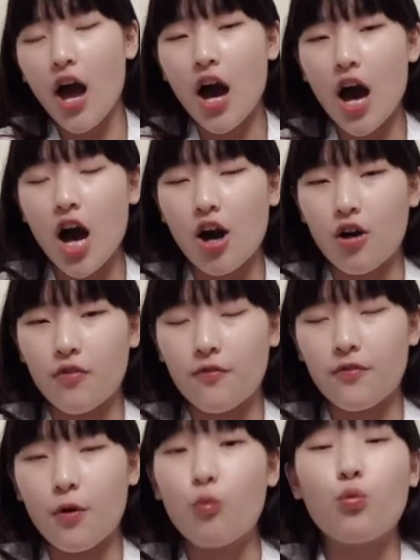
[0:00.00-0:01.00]
of
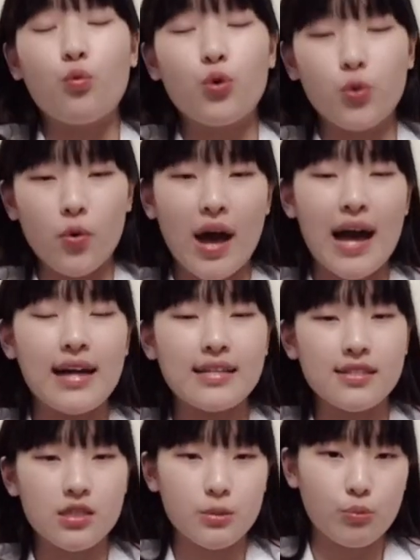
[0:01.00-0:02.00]
who
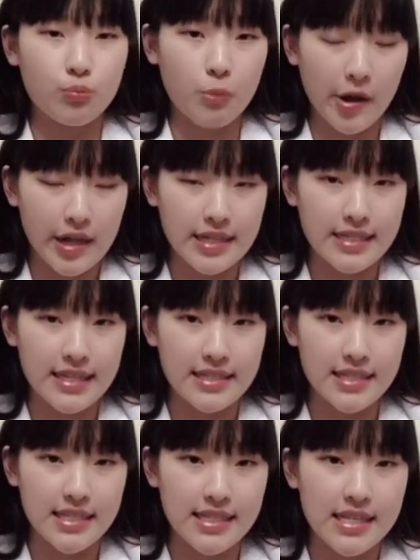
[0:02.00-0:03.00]
has Parkinson's
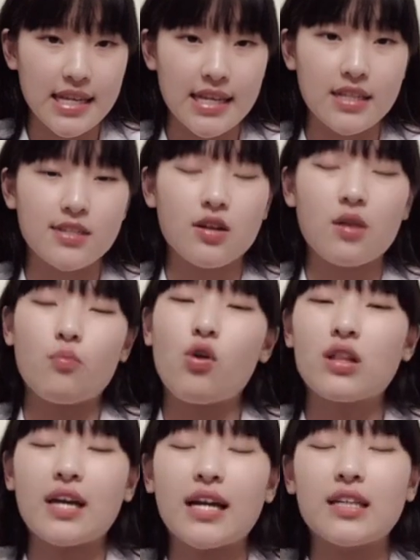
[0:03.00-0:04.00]
disease are more
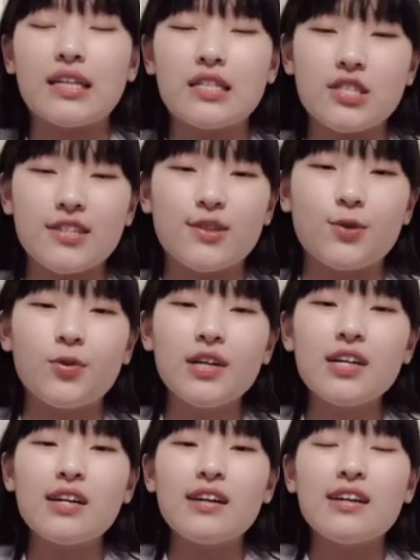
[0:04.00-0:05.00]
likely to
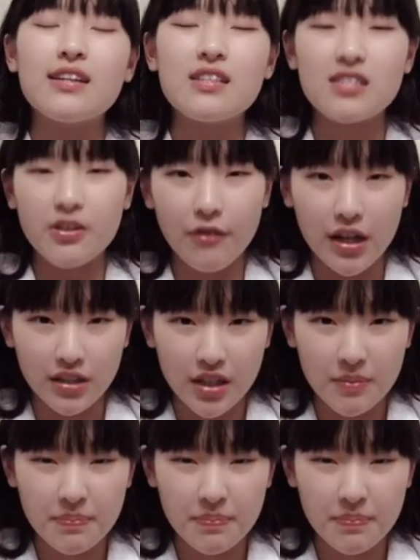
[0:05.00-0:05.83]
develop